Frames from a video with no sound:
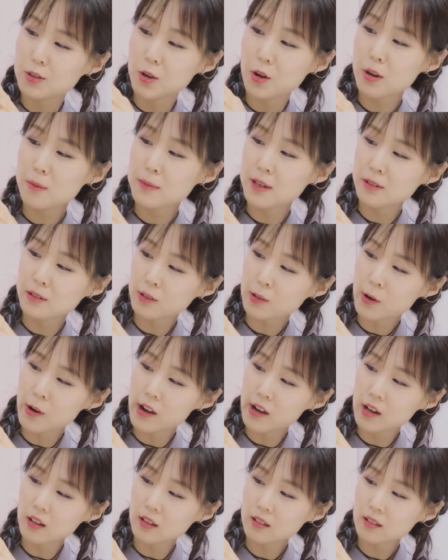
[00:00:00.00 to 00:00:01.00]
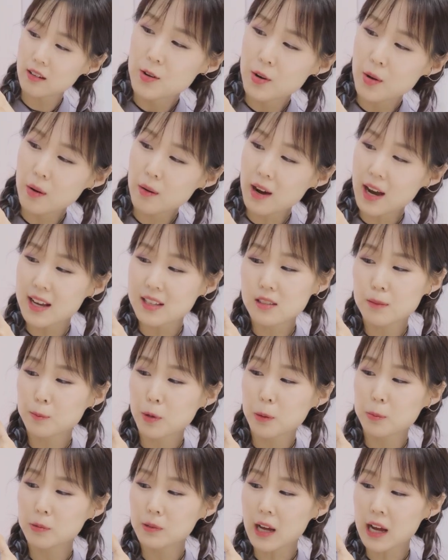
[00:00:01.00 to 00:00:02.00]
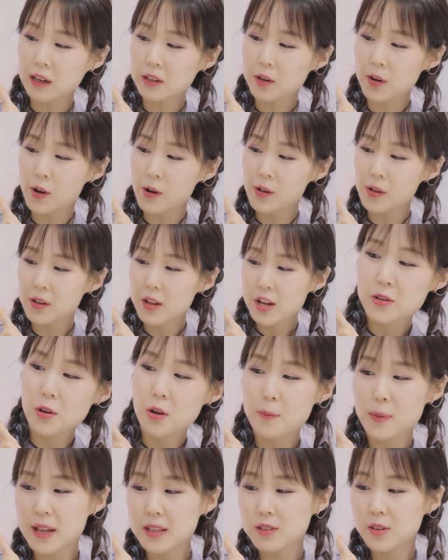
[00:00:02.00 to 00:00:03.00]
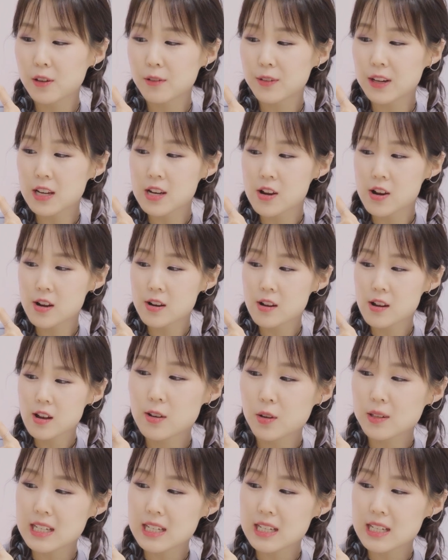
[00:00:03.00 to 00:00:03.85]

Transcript: no mineral oil, no isopropyl alcohol, no benzophenone,